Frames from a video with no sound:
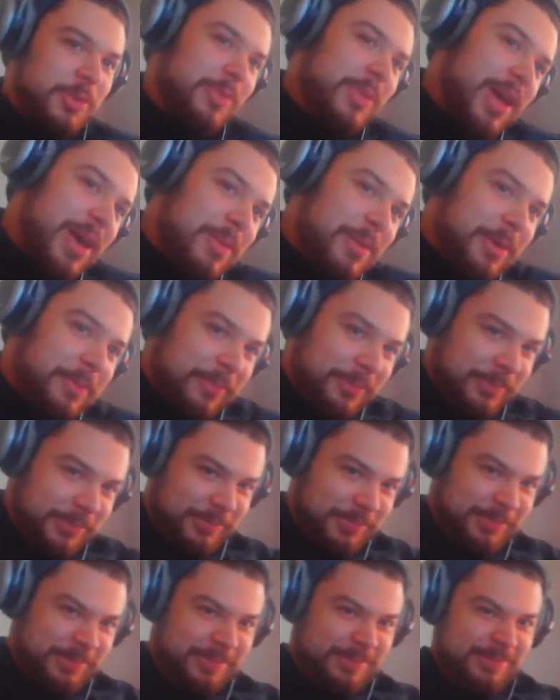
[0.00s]
baby.
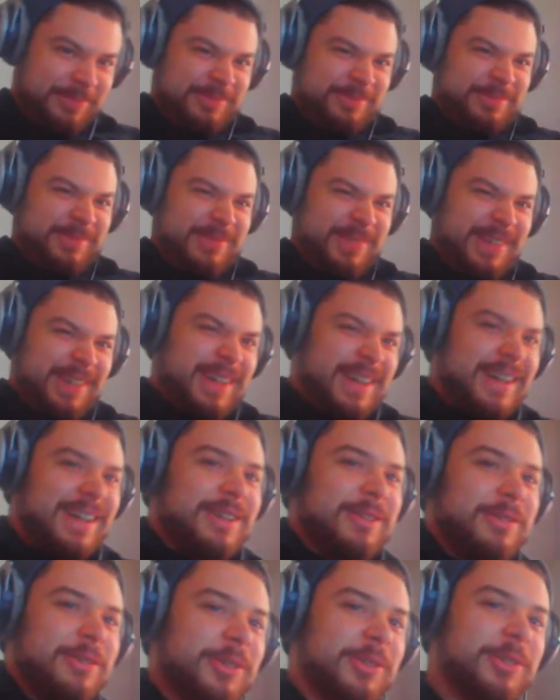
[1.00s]

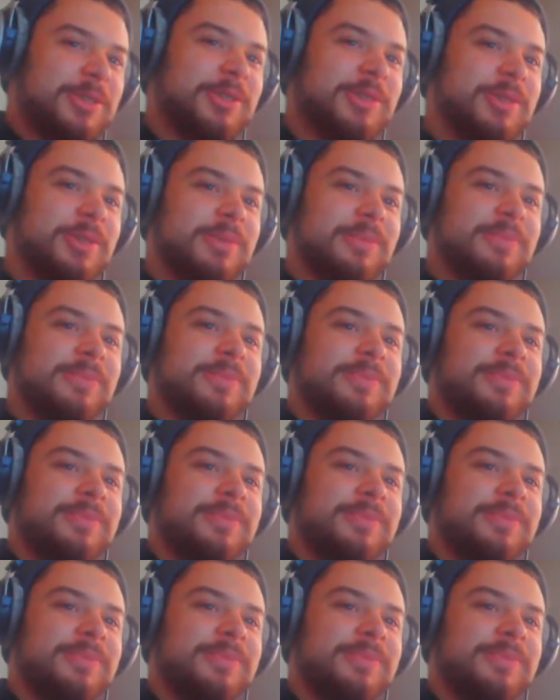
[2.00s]
Real soon.